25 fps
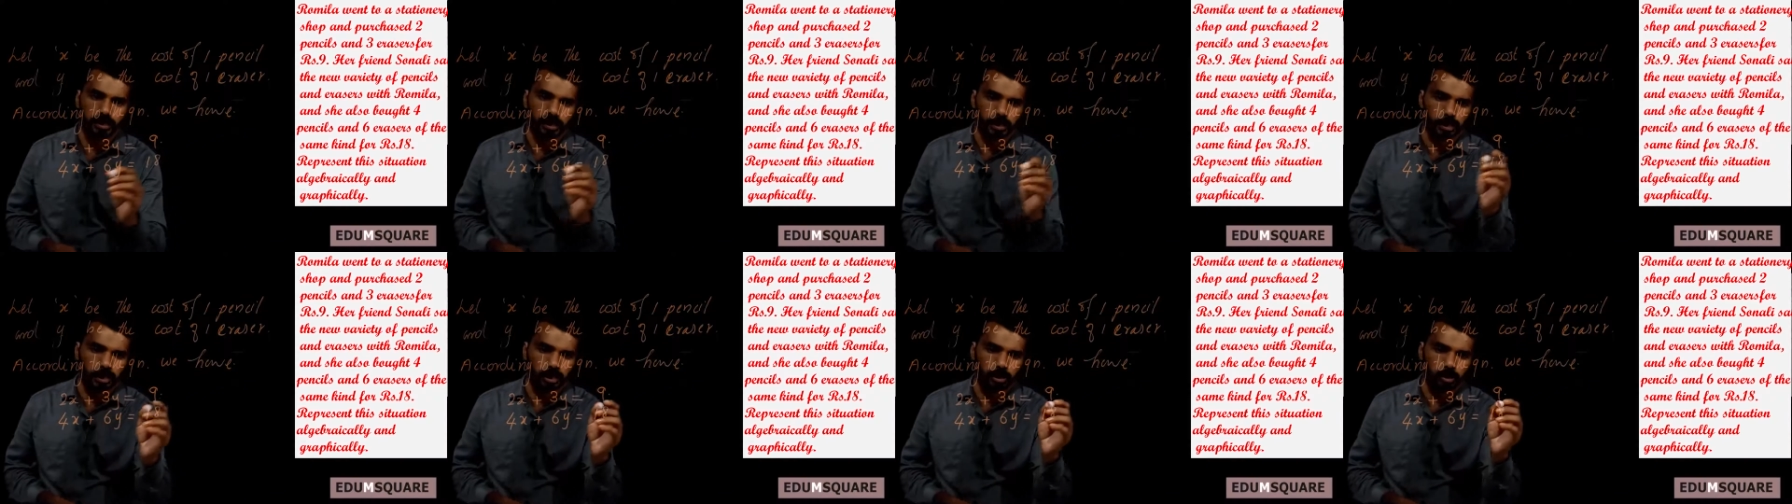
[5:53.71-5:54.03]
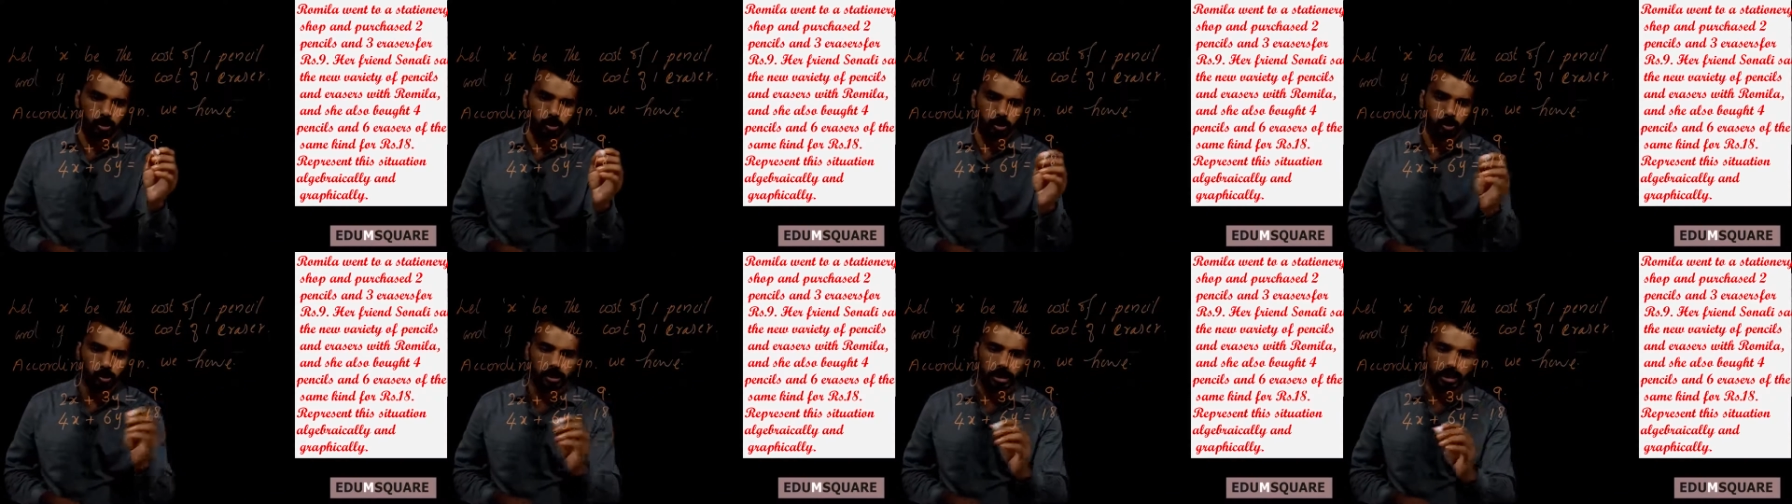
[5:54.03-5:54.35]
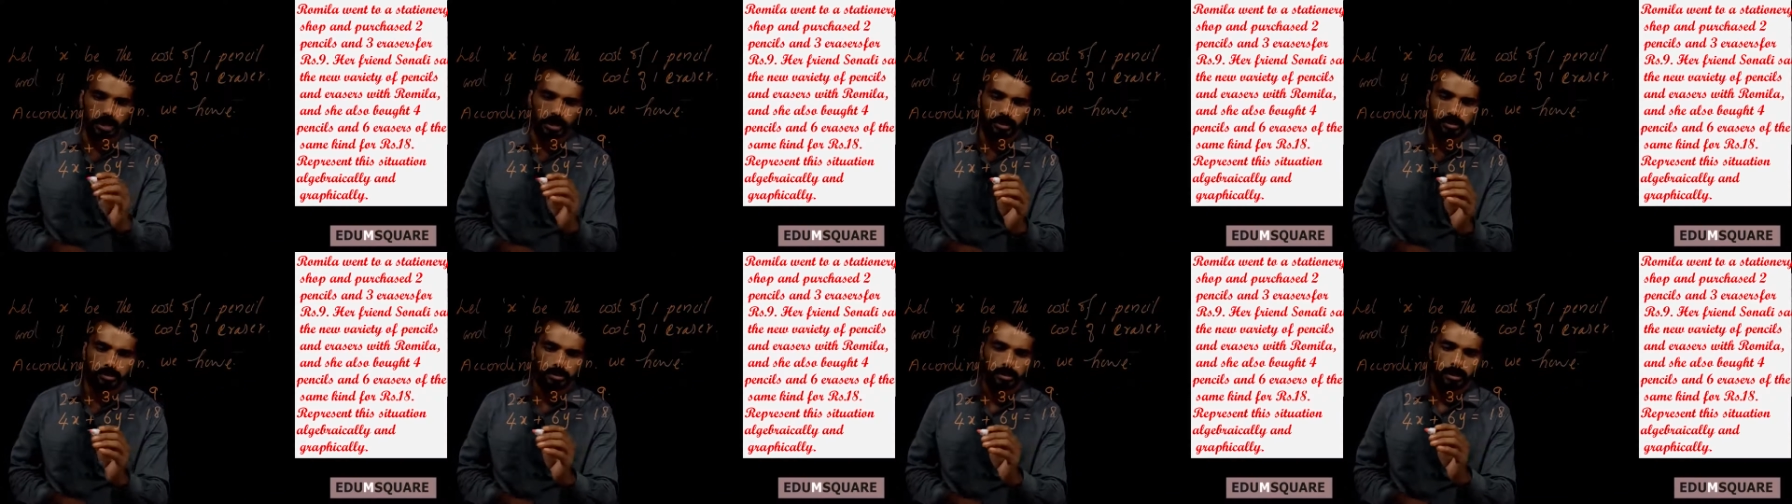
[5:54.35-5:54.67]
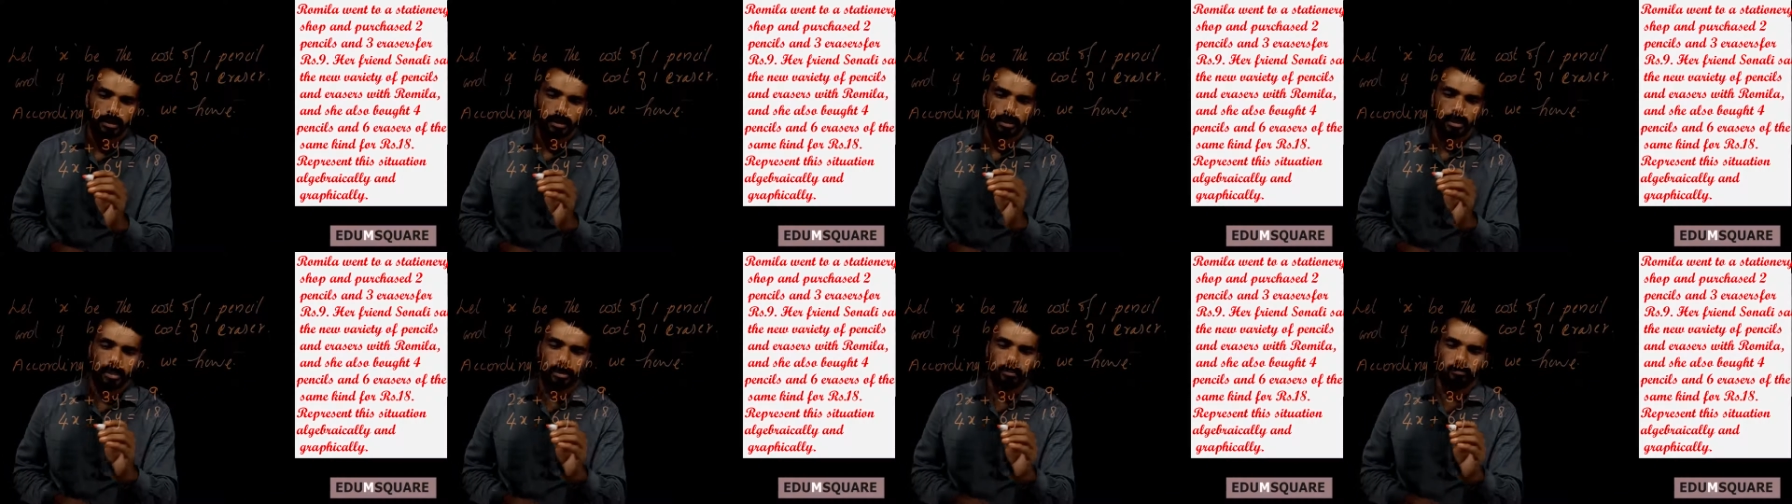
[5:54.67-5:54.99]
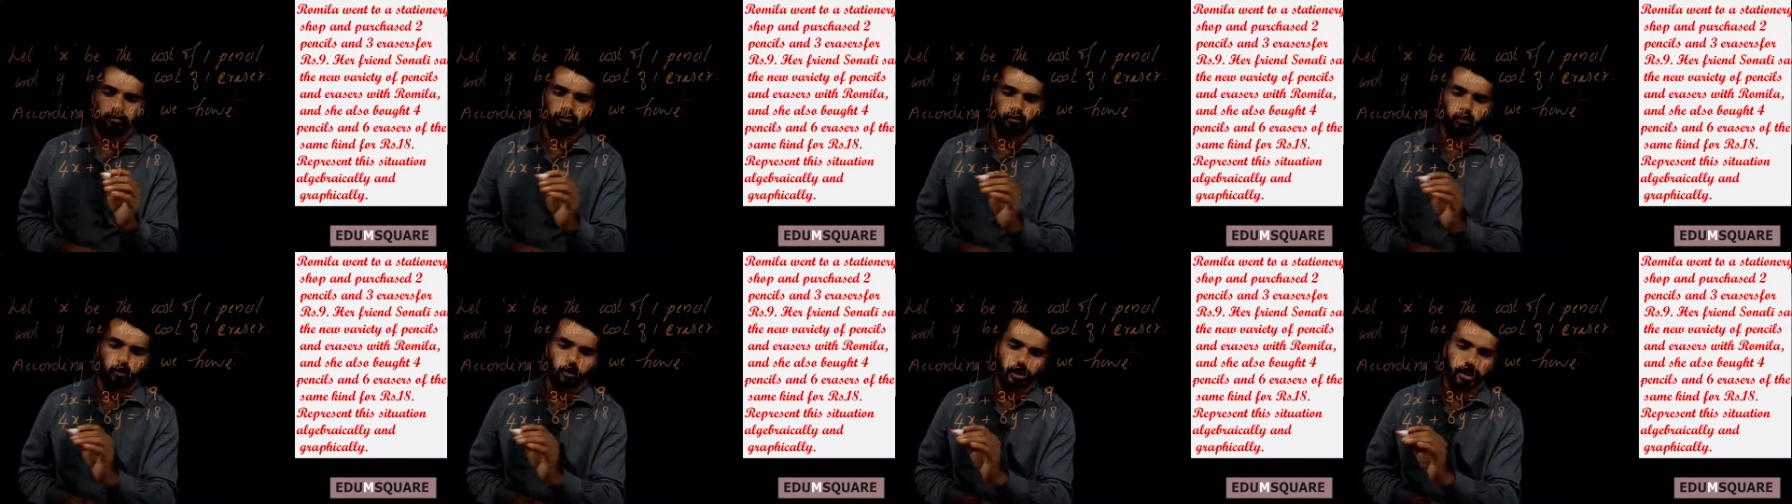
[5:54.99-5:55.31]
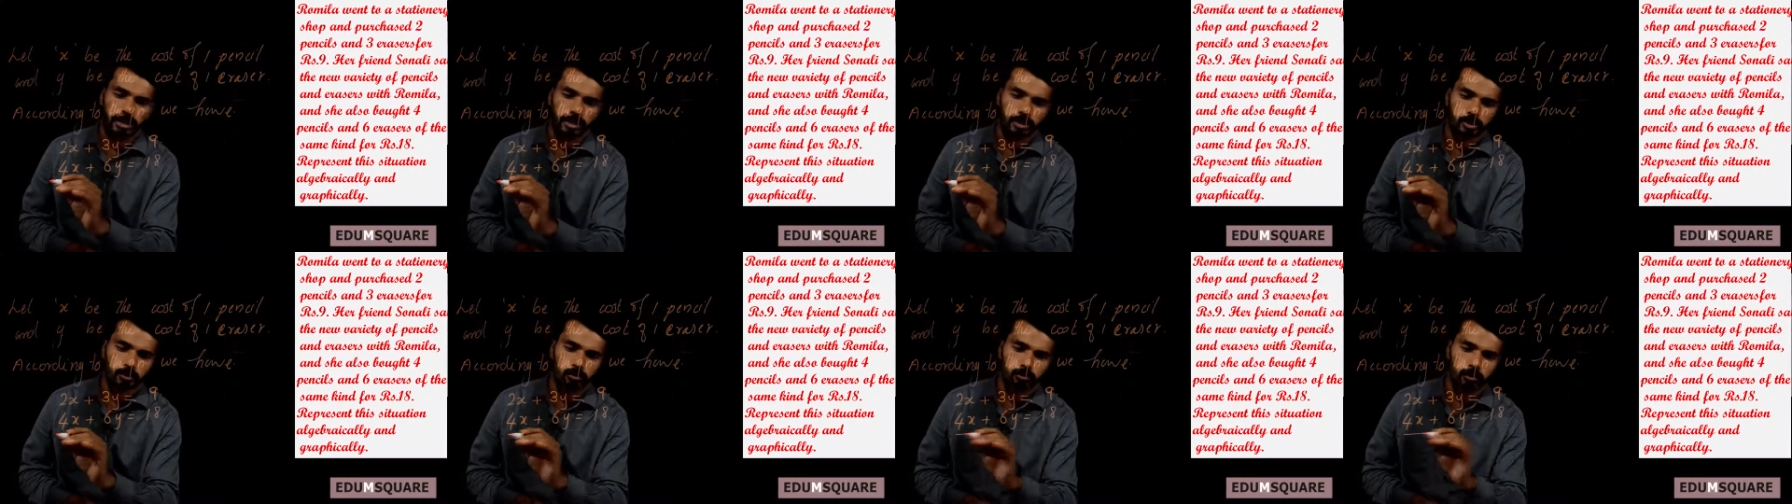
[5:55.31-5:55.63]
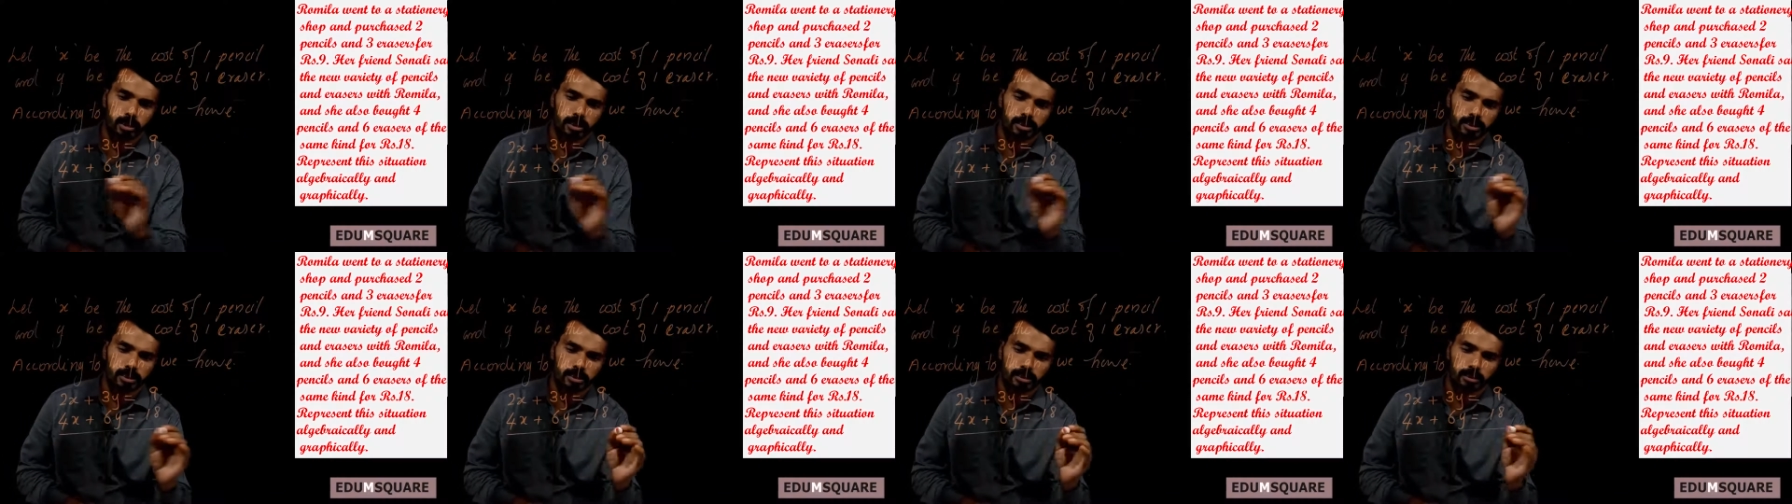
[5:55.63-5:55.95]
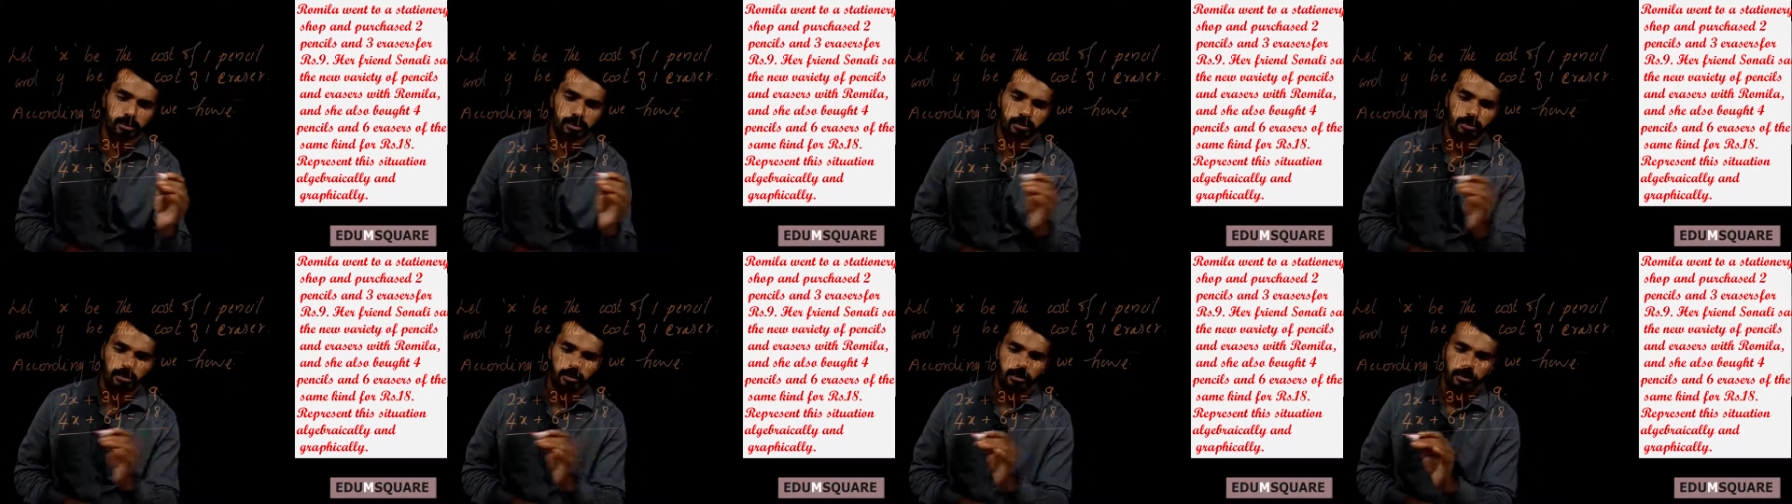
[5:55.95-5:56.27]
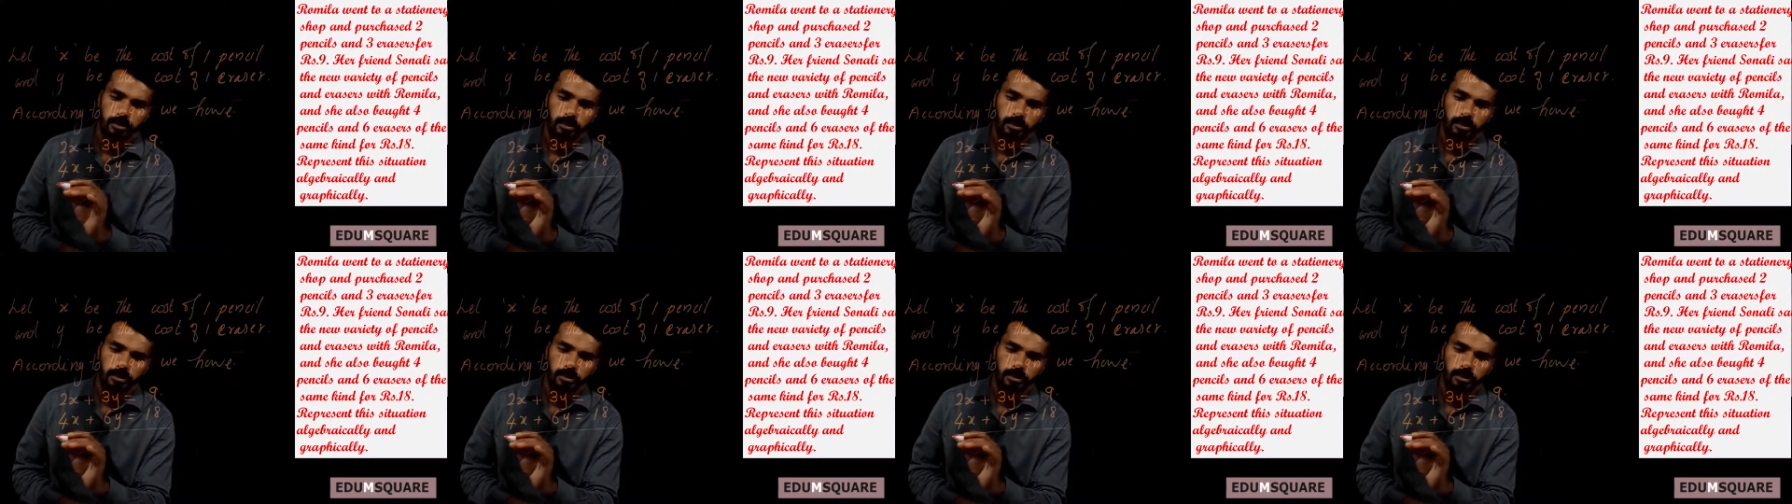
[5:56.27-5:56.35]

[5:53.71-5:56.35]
equal to 9 and 4x plus